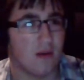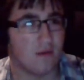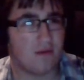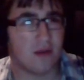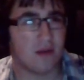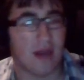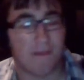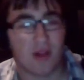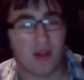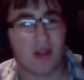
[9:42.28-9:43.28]
I'm
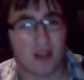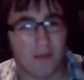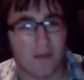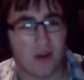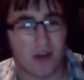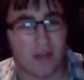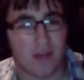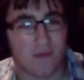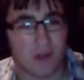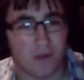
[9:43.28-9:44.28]
building a community
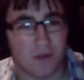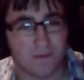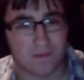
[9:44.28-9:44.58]
for you.